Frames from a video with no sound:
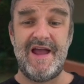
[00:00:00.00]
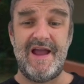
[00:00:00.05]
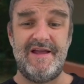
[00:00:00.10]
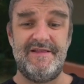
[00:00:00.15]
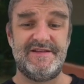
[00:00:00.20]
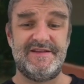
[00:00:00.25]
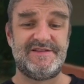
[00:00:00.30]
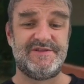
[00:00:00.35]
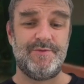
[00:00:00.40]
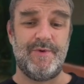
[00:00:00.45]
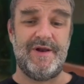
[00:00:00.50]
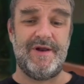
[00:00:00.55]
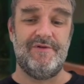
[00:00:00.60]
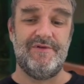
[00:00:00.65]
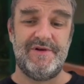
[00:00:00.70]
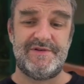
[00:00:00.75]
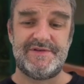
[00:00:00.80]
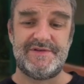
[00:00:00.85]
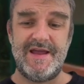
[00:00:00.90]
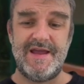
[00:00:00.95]
and this is what it
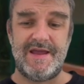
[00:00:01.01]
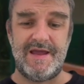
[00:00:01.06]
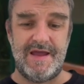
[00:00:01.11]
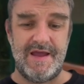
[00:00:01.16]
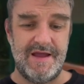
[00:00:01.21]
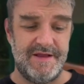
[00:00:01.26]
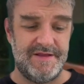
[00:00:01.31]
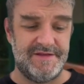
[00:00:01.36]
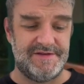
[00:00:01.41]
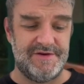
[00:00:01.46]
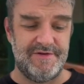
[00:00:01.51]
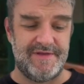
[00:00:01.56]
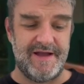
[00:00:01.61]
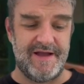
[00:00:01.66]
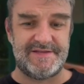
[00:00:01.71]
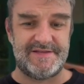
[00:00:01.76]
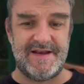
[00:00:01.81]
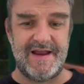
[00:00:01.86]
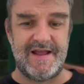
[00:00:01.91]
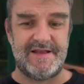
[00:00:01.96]
looked like in
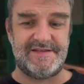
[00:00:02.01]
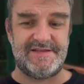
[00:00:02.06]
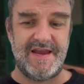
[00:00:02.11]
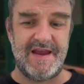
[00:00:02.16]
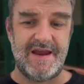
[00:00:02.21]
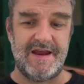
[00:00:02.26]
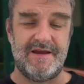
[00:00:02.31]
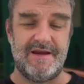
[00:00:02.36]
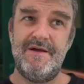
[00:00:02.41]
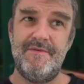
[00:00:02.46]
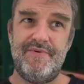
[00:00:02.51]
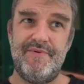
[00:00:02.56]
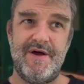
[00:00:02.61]
2018.